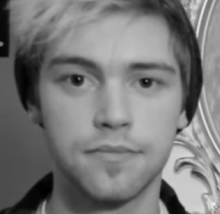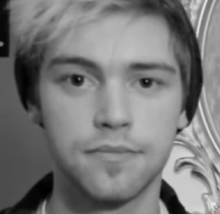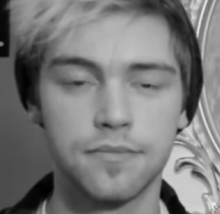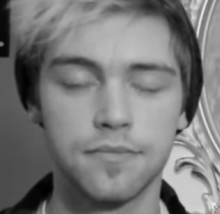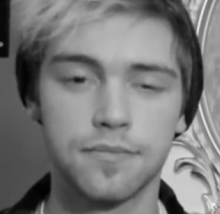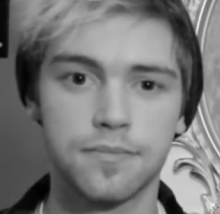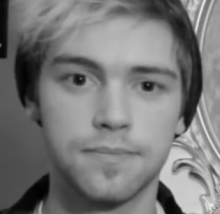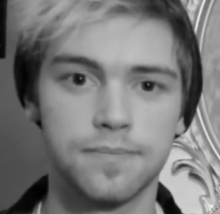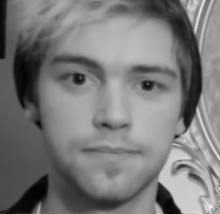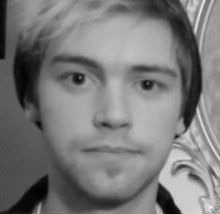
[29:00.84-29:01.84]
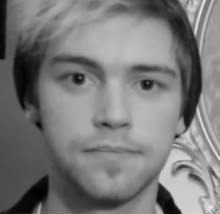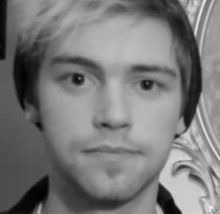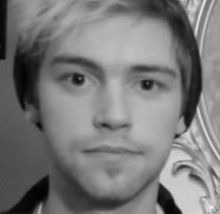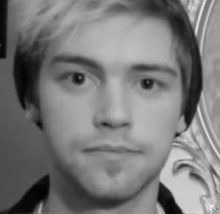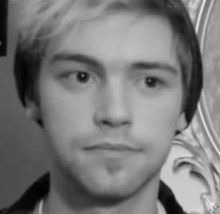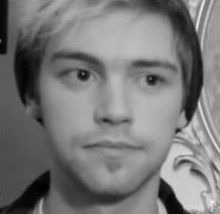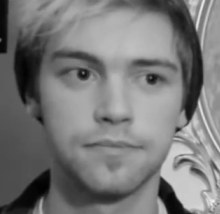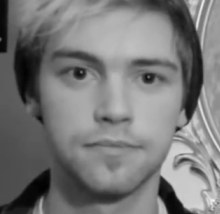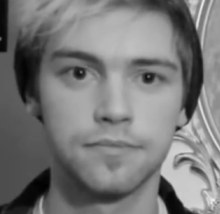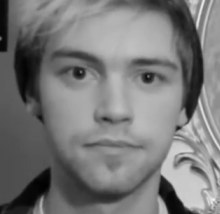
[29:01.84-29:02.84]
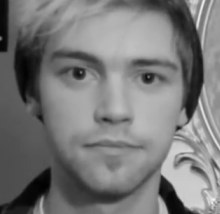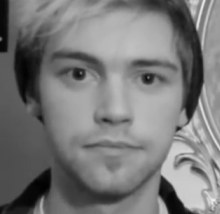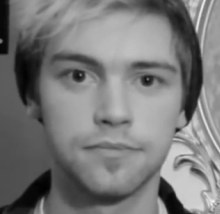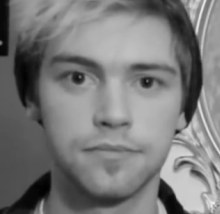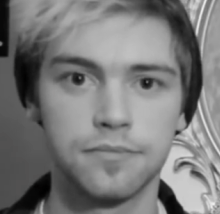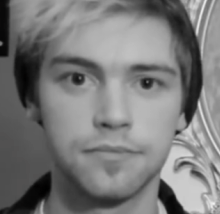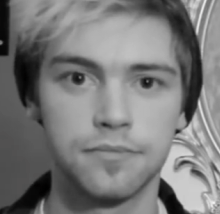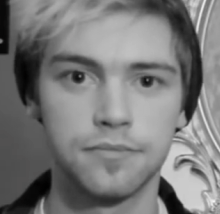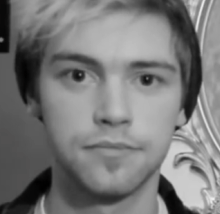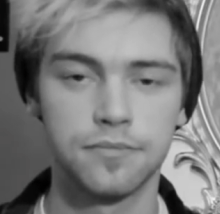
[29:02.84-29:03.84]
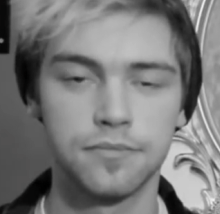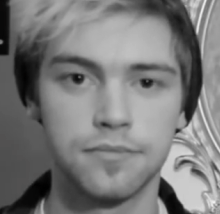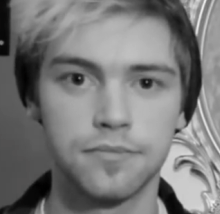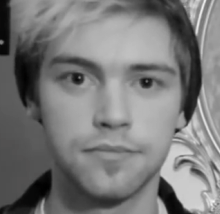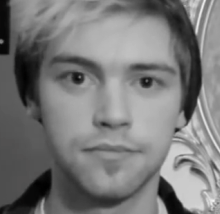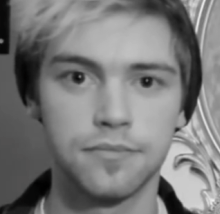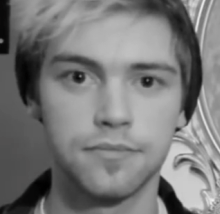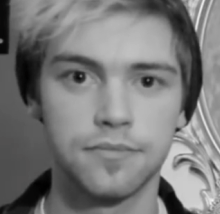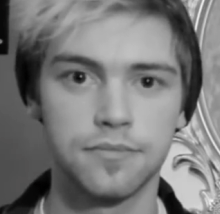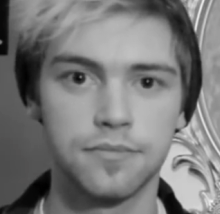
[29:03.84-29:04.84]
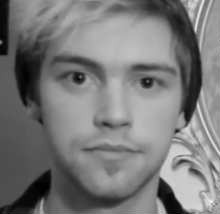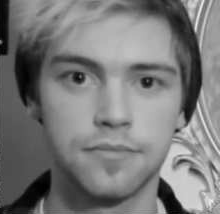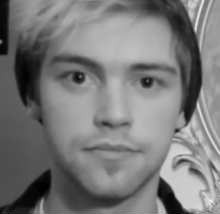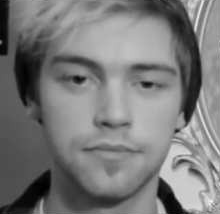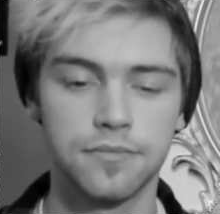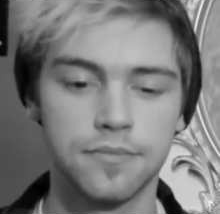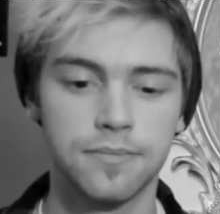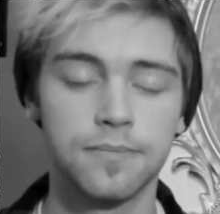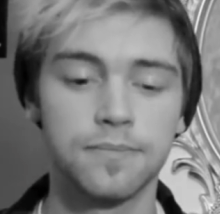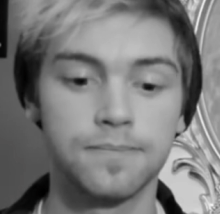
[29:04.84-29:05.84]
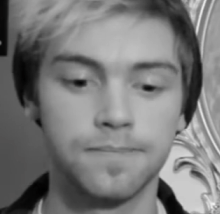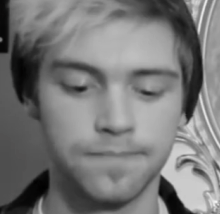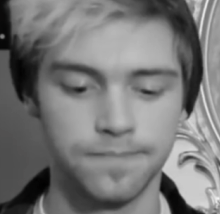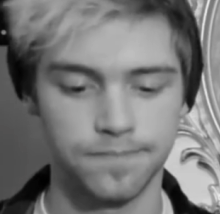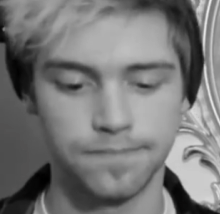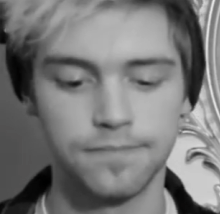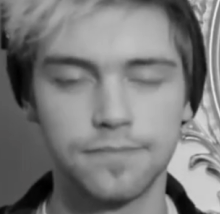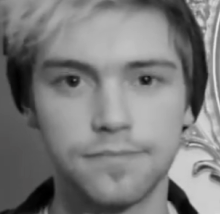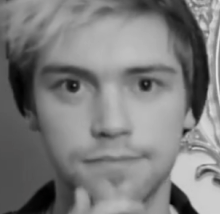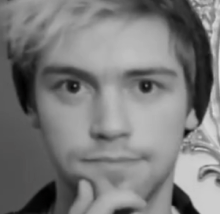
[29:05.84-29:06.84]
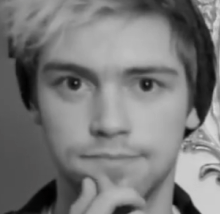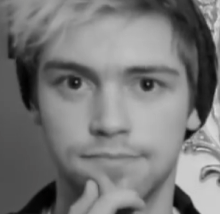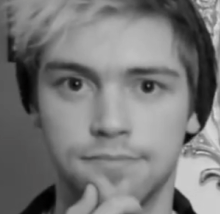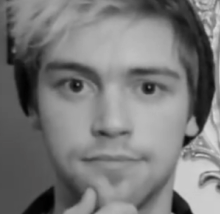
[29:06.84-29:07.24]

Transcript: The person shown says nothing.